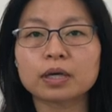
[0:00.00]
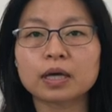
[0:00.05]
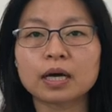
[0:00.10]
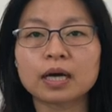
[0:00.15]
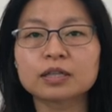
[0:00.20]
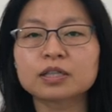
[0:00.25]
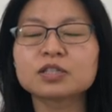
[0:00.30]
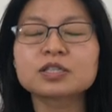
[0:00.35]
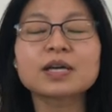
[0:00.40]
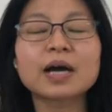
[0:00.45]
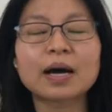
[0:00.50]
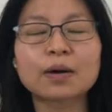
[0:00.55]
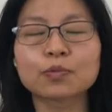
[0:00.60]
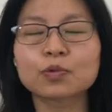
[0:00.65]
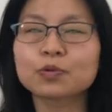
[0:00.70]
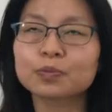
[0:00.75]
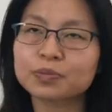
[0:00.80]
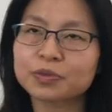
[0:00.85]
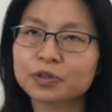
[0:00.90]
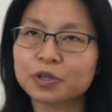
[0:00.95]
uh, this,
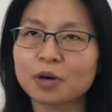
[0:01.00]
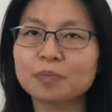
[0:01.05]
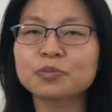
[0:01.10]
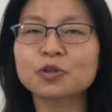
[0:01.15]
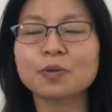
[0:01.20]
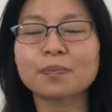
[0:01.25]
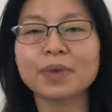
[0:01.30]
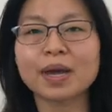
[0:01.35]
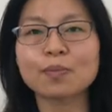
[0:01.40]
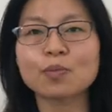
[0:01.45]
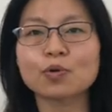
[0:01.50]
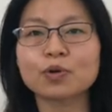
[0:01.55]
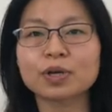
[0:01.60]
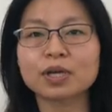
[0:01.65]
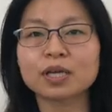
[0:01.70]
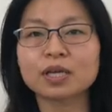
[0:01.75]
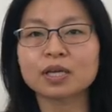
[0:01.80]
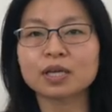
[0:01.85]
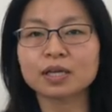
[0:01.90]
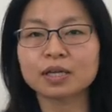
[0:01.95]
um, dump the
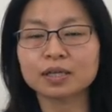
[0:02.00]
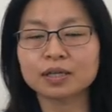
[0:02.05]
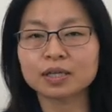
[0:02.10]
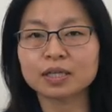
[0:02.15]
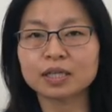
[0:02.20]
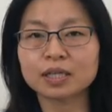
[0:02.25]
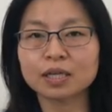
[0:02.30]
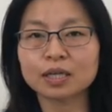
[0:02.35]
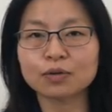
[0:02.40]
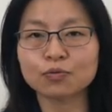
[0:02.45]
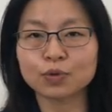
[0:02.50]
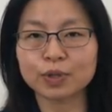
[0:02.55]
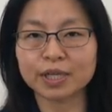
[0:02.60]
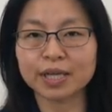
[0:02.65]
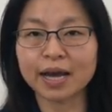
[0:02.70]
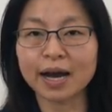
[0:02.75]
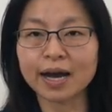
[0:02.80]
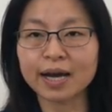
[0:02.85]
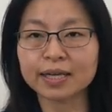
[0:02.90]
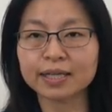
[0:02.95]
memory with
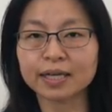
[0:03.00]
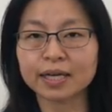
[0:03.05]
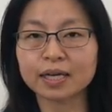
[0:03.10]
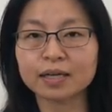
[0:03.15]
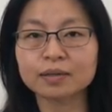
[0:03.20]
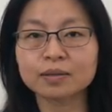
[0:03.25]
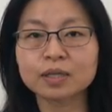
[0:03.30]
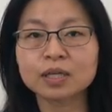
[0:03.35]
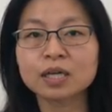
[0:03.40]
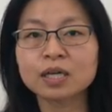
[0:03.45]
the I D A,